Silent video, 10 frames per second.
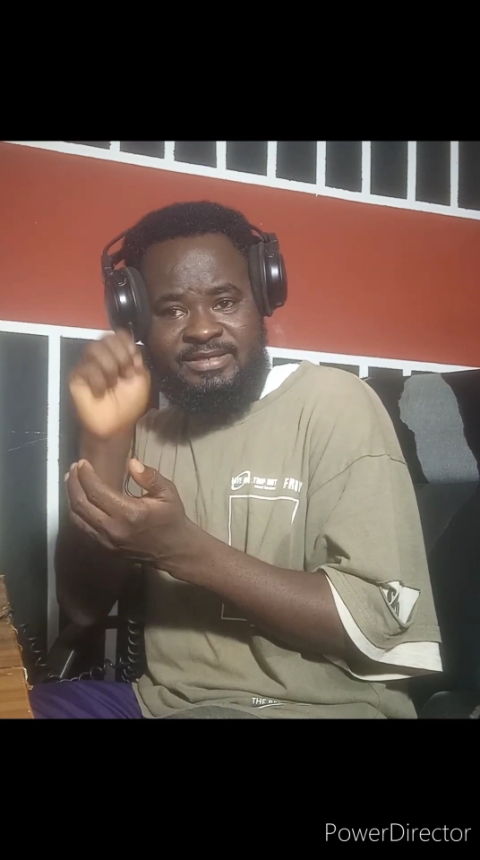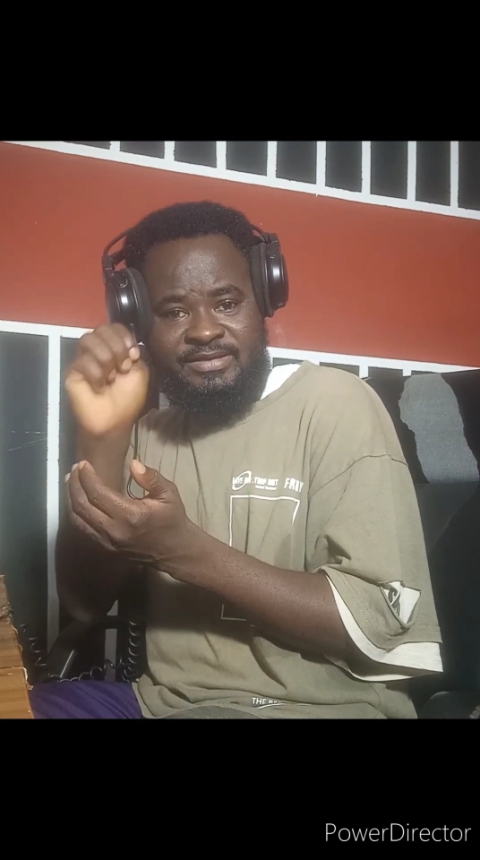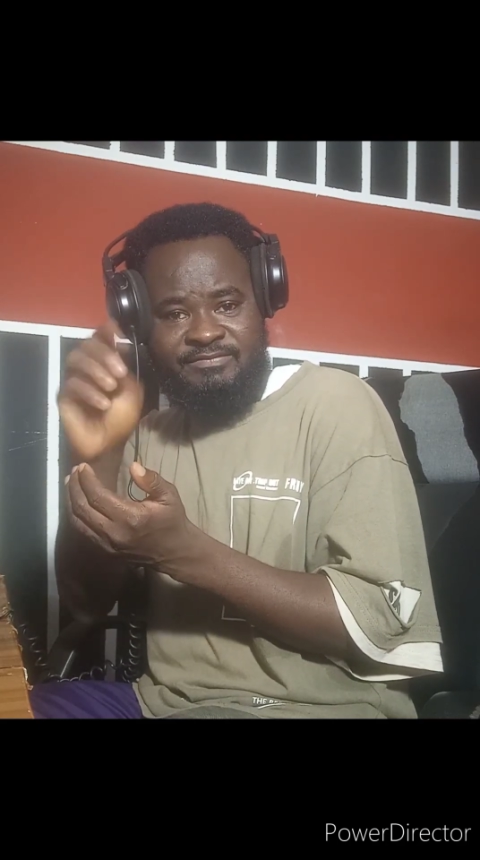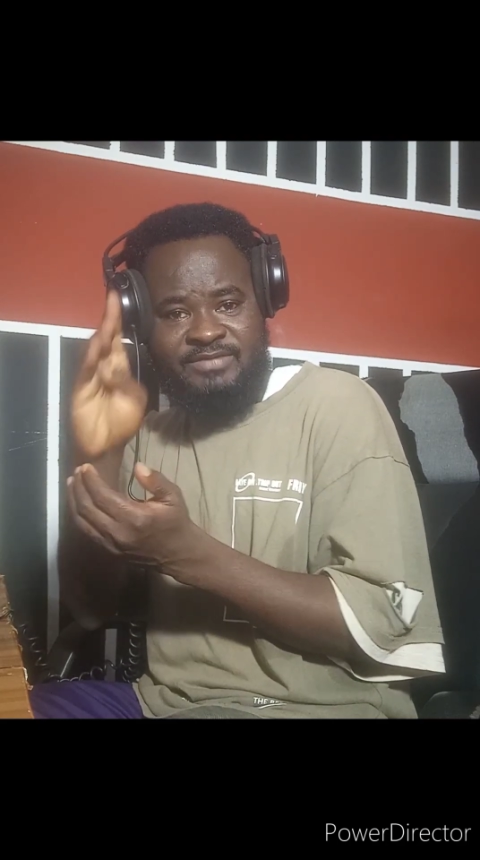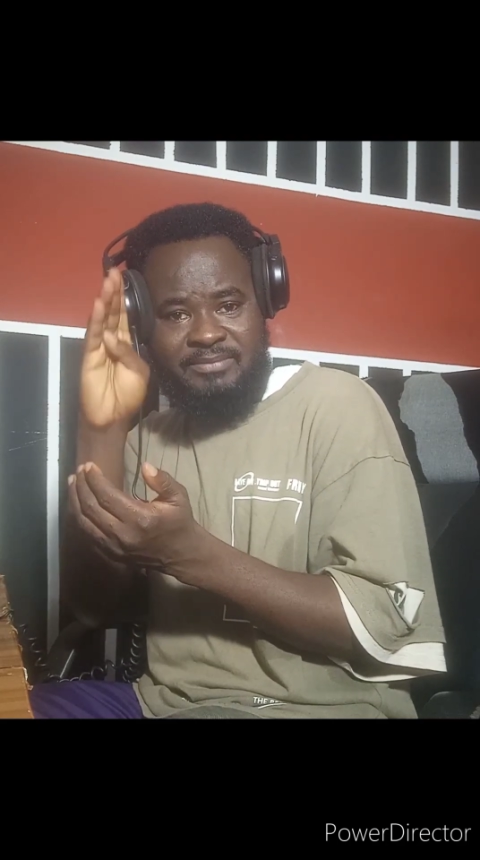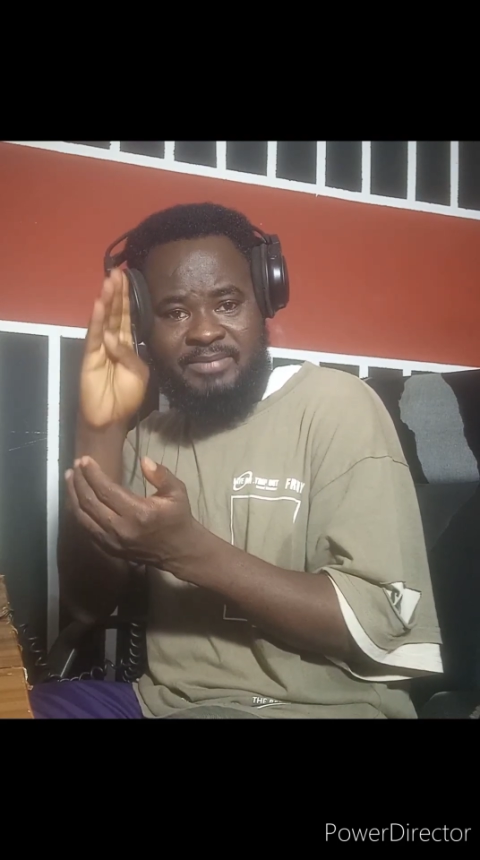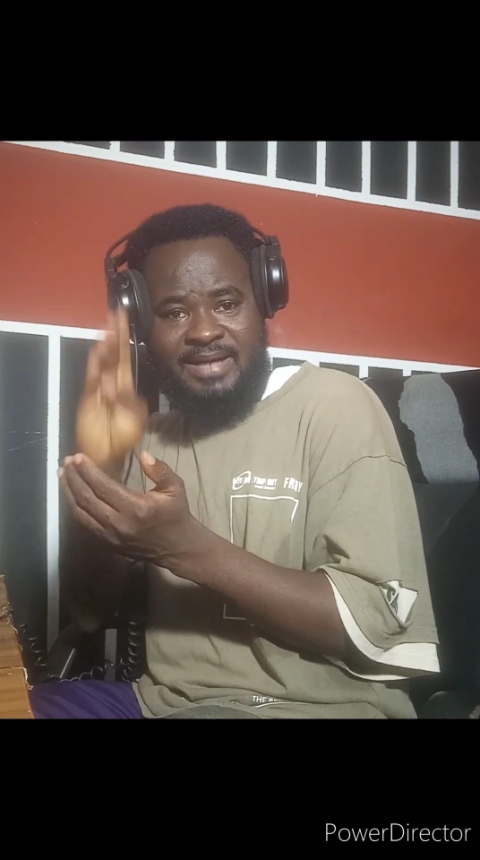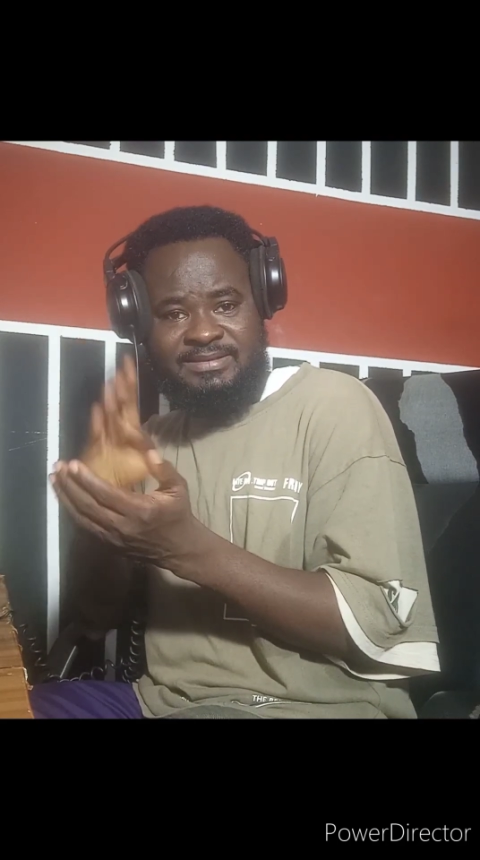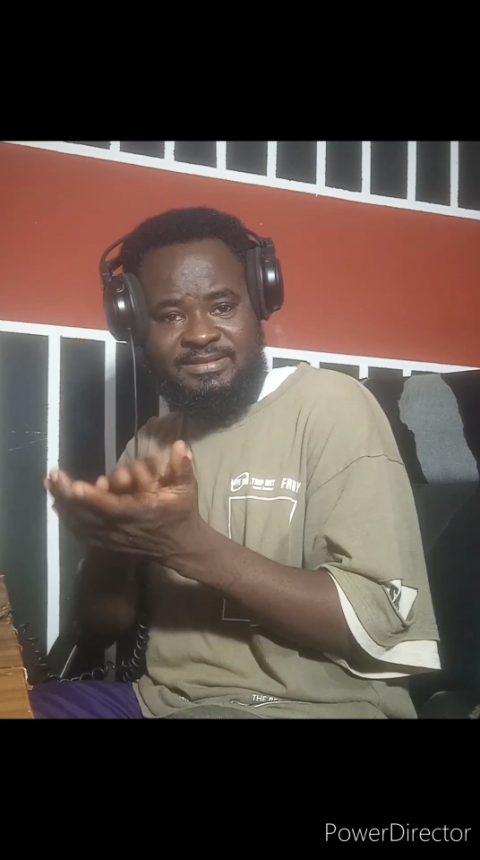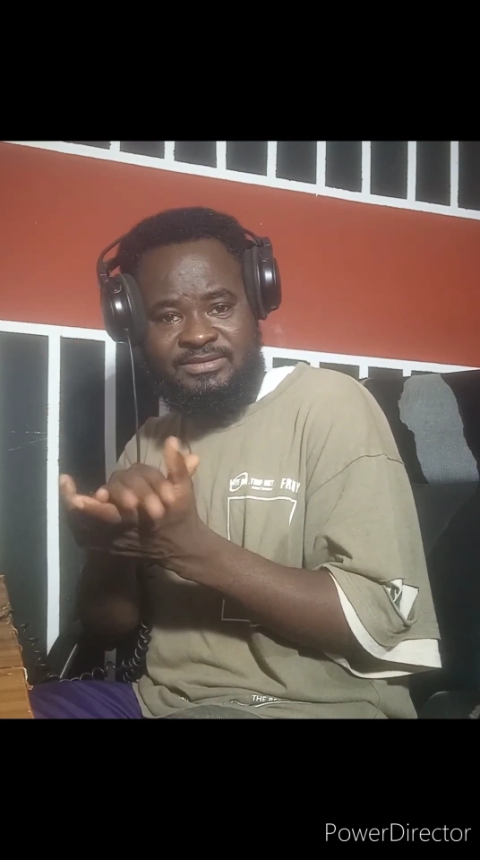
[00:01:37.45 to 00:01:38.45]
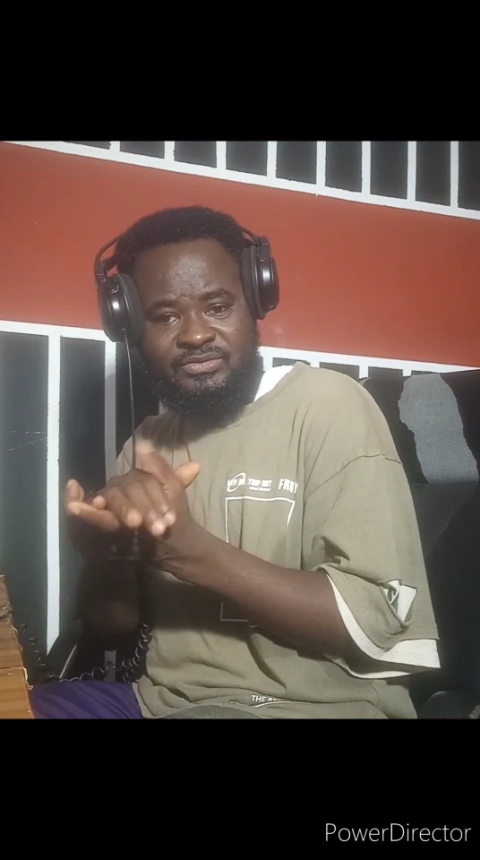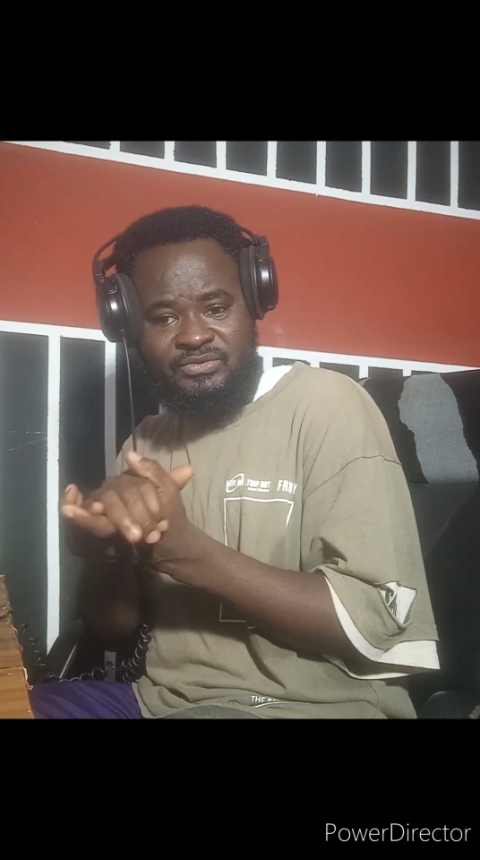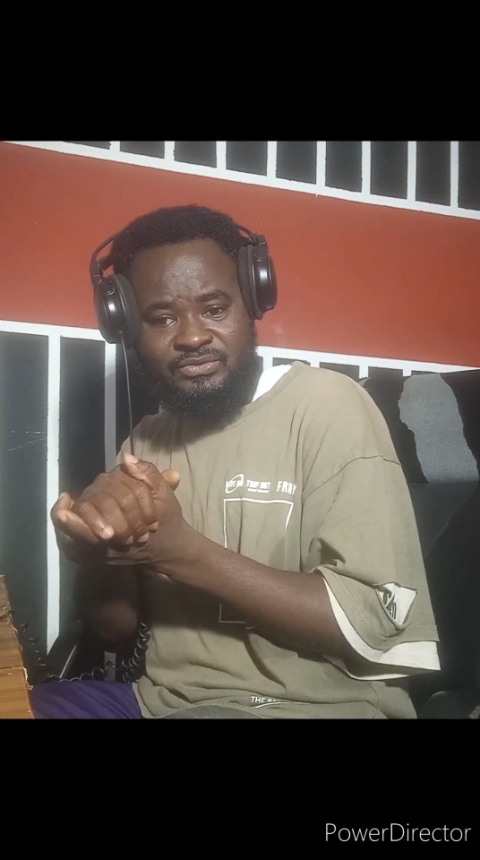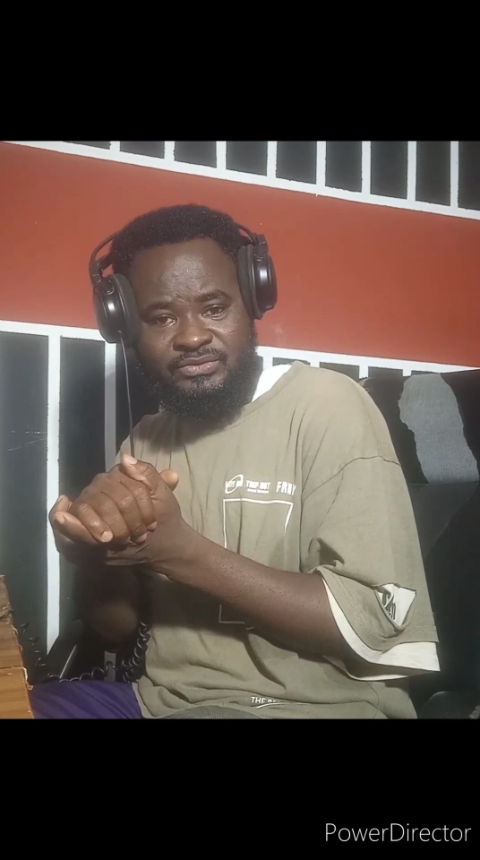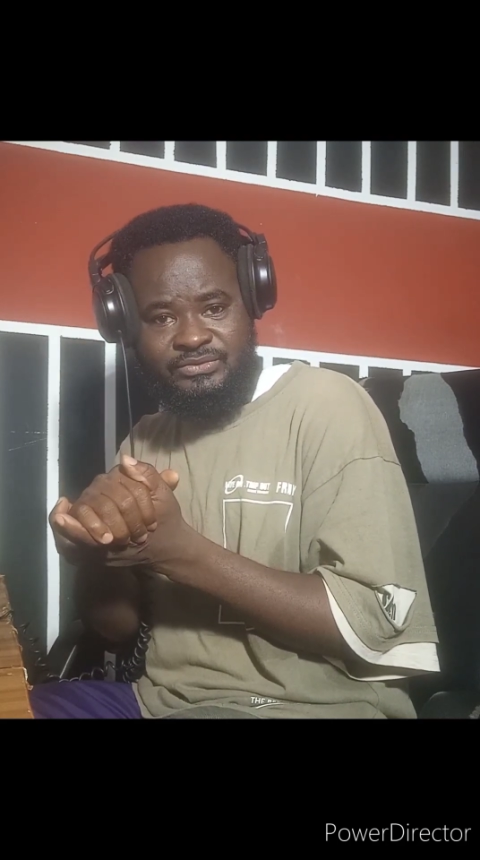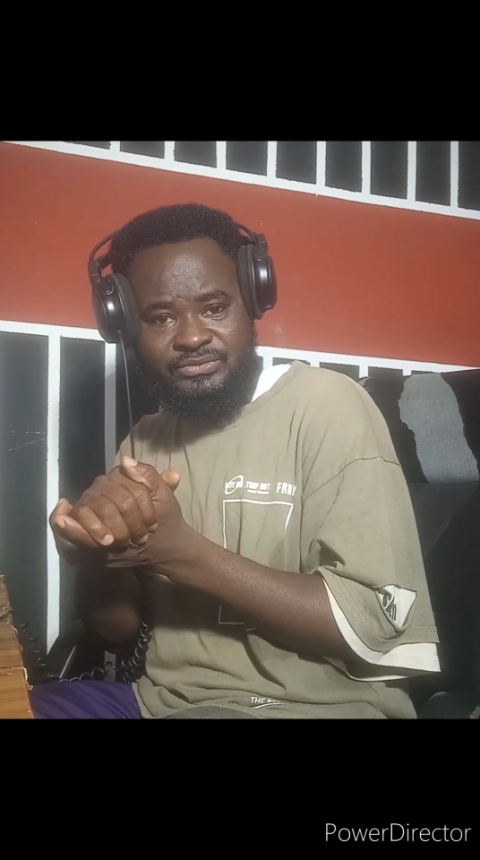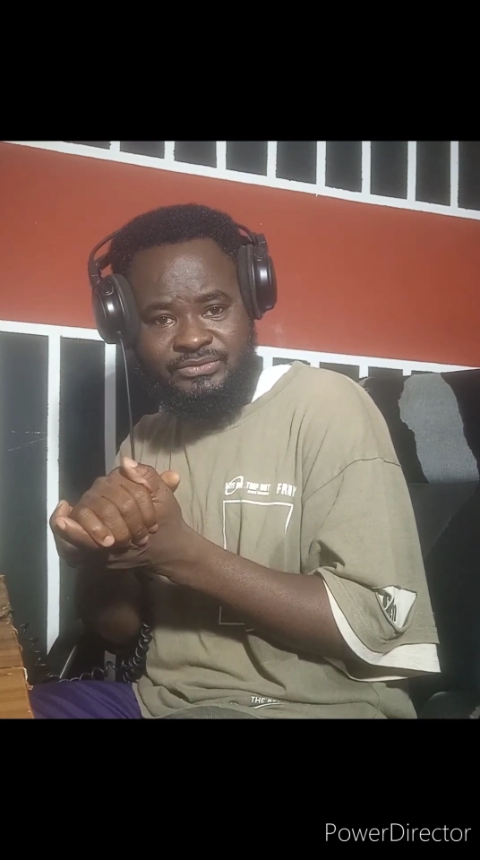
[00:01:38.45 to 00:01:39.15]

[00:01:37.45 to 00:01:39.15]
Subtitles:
give the bad things to you.